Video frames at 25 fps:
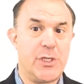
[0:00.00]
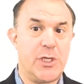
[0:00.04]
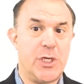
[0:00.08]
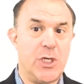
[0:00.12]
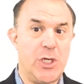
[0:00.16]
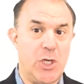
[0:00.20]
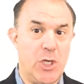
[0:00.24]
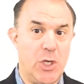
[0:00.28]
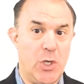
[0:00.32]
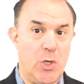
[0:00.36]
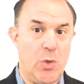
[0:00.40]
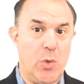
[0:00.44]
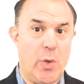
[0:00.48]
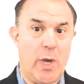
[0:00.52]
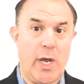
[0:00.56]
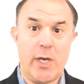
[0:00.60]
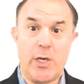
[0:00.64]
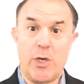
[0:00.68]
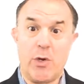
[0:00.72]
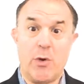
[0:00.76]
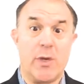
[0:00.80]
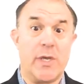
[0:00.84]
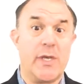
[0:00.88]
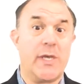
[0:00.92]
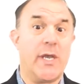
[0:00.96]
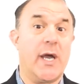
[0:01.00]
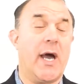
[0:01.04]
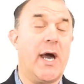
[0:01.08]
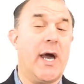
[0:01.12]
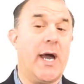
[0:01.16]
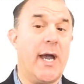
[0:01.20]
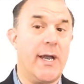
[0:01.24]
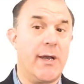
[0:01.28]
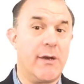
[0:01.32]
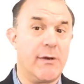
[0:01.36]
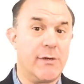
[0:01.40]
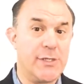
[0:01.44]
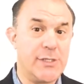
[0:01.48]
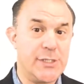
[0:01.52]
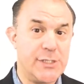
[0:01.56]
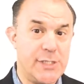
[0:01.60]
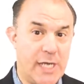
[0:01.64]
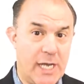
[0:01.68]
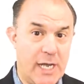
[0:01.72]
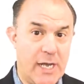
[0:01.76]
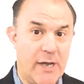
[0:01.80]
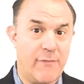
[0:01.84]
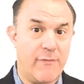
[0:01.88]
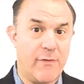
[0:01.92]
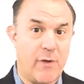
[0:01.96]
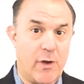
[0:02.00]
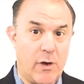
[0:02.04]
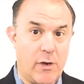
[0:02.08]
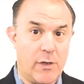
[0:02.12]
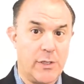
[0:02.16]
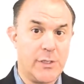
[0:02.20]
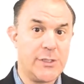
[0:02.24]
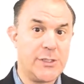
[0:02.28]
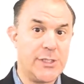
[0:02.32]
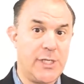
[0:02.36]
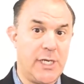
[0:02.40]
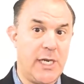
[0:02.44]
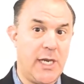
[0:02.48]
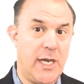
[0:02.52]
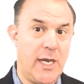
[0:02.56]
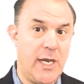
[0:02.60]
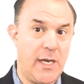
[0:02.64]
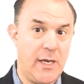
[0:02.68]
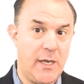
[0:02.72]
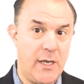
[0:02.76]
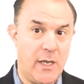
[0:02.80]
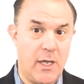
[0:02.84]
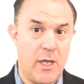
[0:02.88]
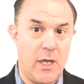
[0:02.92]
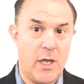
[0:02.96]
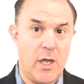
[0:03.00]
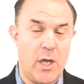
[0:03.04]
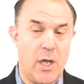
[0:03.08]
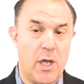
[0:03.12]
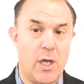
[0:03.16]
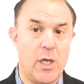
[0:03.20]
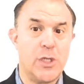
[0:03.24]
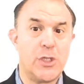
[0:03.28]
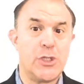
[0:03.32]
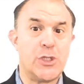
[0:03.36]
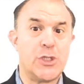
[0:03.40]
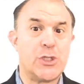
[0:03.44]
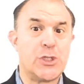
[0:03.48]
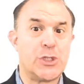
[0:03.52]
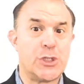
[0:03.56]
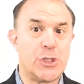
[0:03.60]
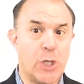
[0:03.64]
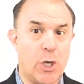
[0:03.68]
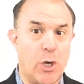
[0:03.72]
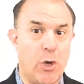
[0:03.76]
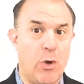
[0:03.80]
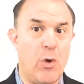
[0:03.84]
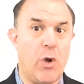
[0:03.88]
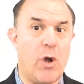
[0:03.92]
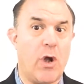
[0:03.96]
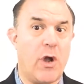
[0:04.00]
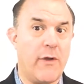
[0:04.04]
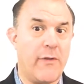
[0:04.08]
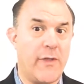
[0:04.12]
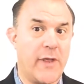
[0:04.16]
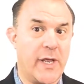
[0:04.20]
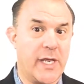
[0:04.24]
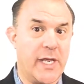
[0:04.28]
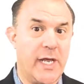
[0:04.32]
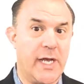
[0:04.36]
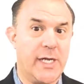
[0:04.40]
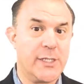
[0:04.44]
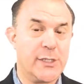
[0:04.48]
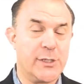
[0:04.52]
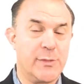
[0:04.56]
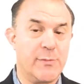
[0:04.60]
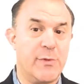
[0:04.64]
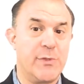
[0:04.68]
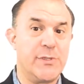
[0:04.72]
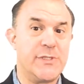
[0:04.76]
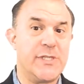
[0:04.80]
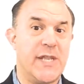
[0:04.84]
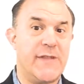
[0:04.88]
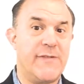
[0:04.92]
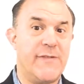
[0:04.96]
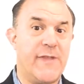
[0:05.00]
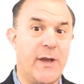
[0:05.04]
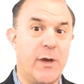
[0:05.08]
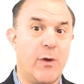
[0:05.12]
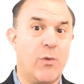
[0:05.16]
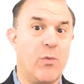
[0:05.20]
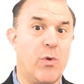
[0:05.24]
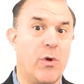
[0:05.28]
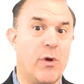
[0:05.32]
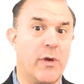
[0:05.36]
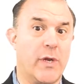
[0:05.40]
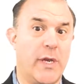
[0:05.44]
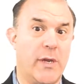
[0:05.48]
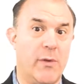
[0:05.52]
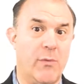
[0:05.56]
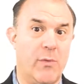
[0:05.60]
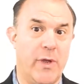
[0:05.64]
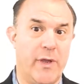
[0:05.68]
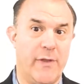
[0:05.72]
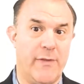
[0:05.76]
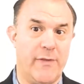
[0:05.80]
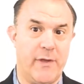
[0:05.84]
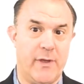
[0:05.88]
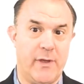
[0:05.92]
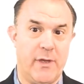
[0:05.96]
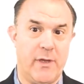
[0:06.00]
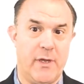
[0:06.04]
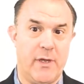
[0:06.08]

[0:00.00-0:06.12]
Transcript: you and your entire staff are seeing, so are the customers that they're working with.